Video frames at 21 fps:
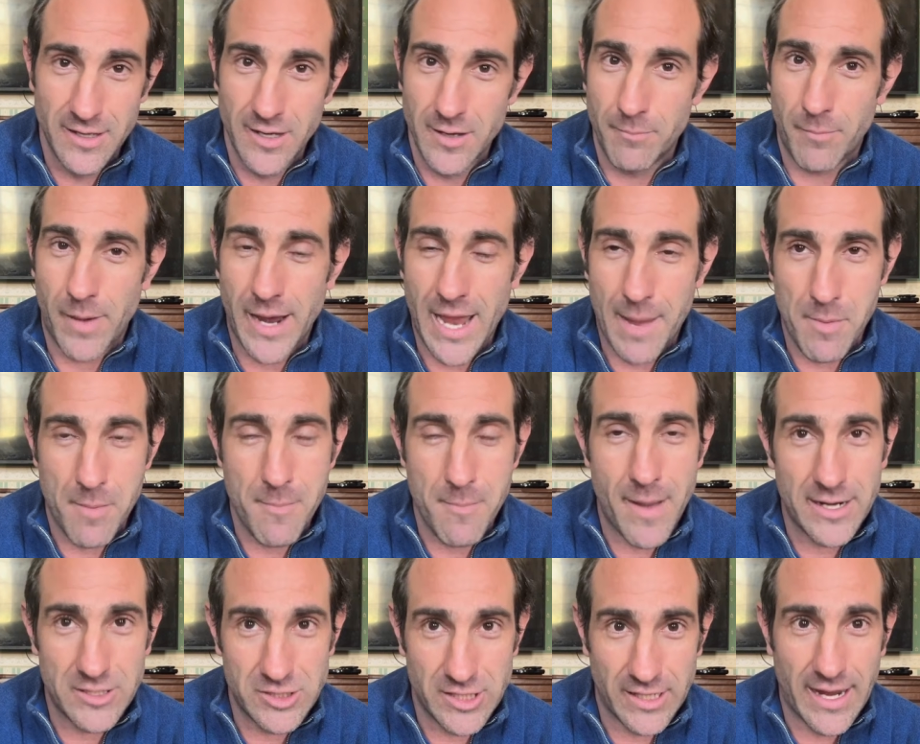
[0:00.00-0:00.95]
Miami
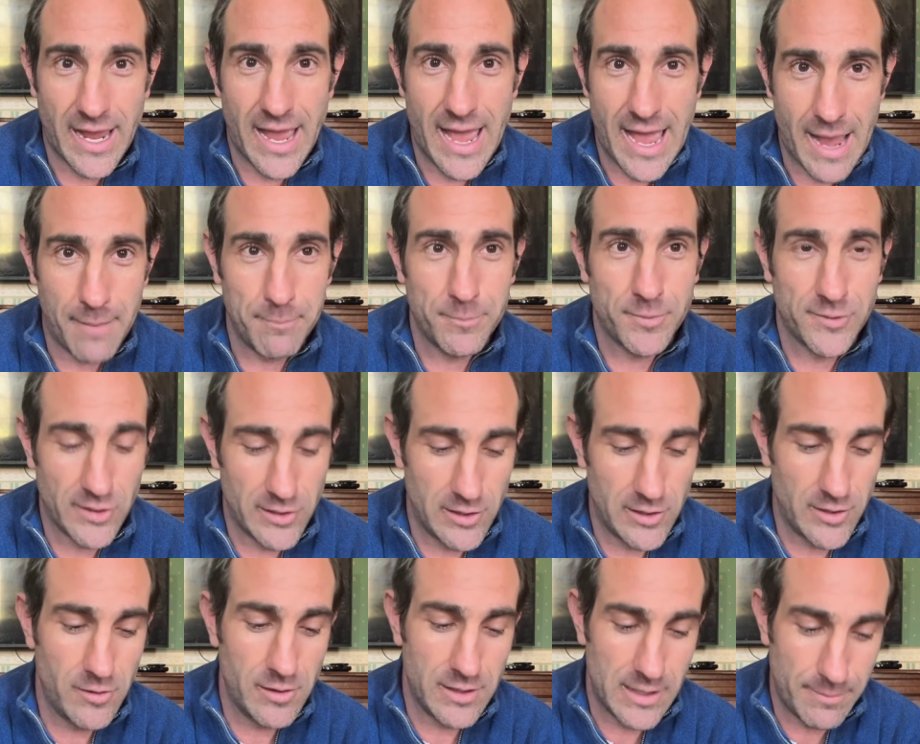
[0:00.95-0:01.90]
Magic
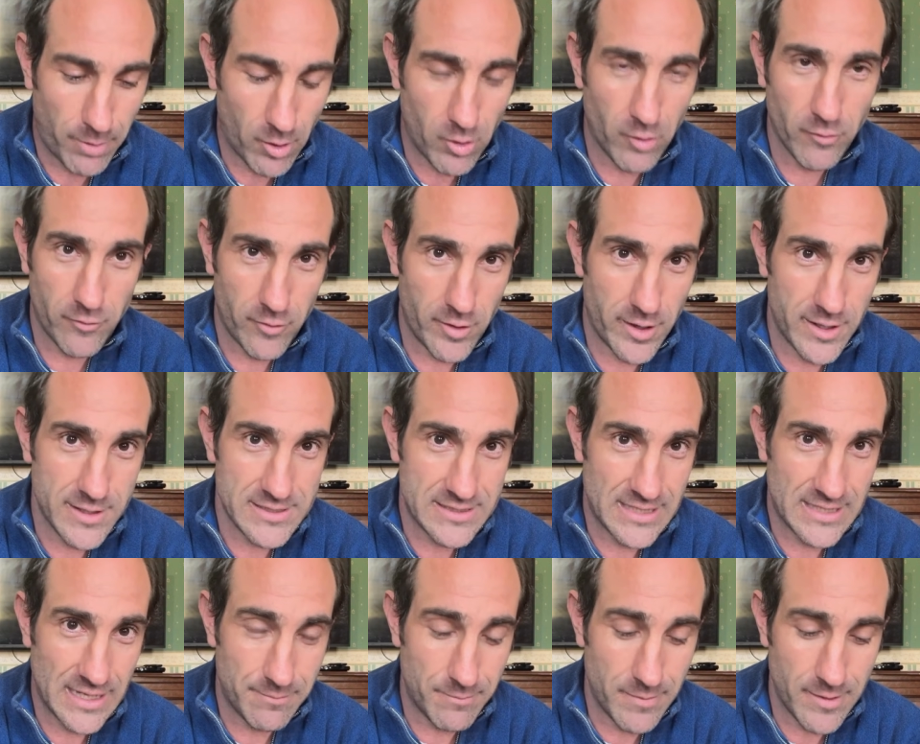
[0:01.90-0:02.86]
absolutely pulverised
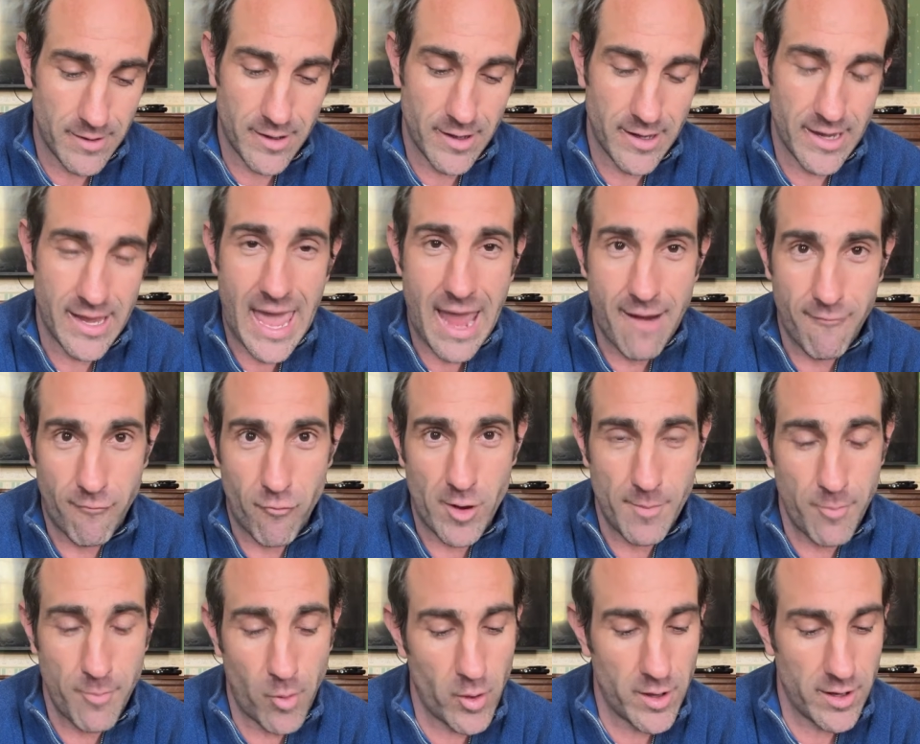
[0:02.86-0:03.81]
him at every
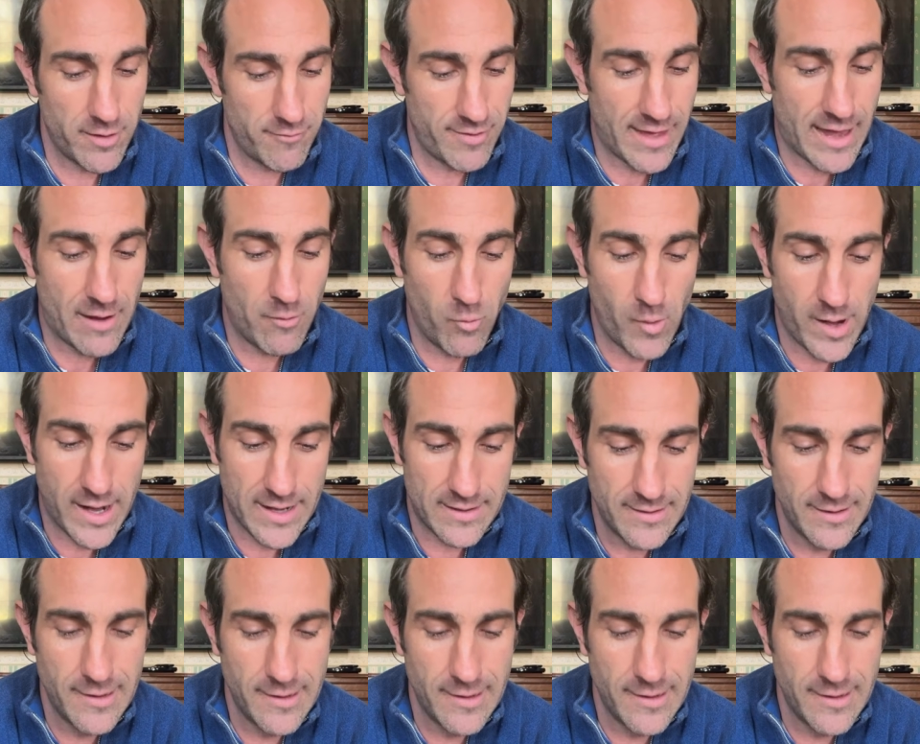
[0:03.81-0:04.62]
point of that win.